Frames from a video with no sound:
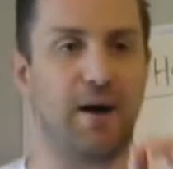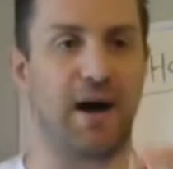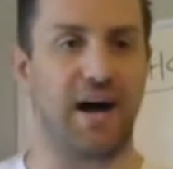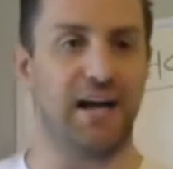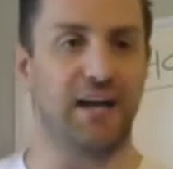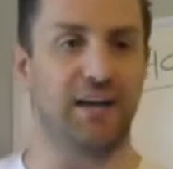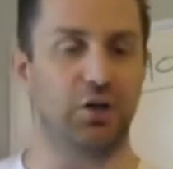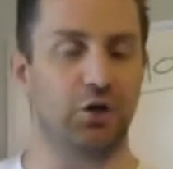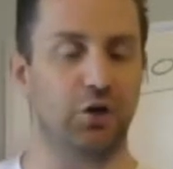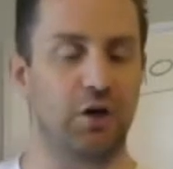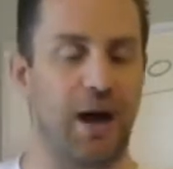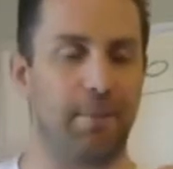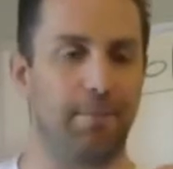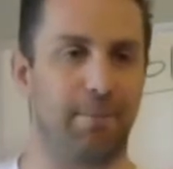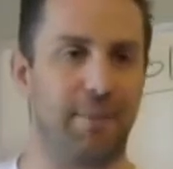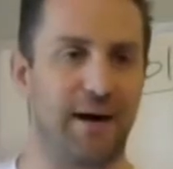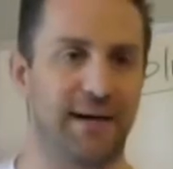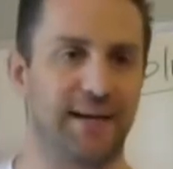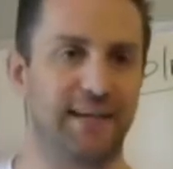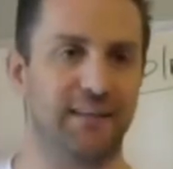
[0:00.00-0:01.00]

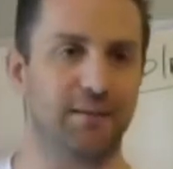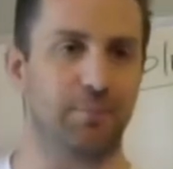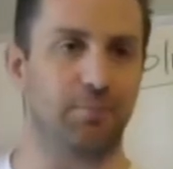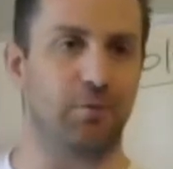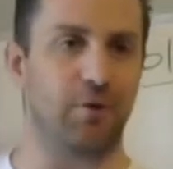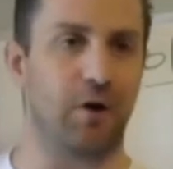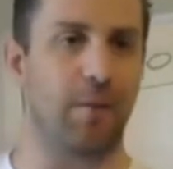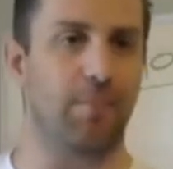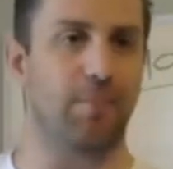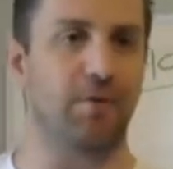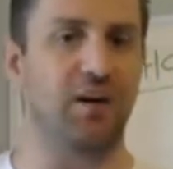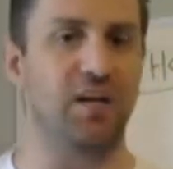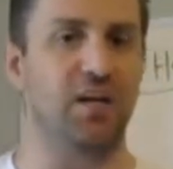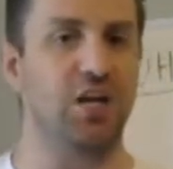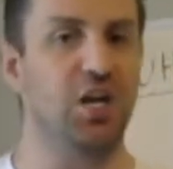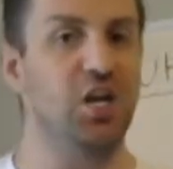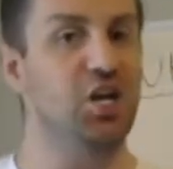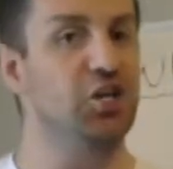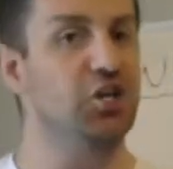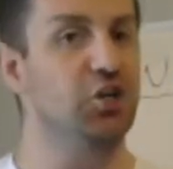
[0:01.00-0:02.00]
buying the property,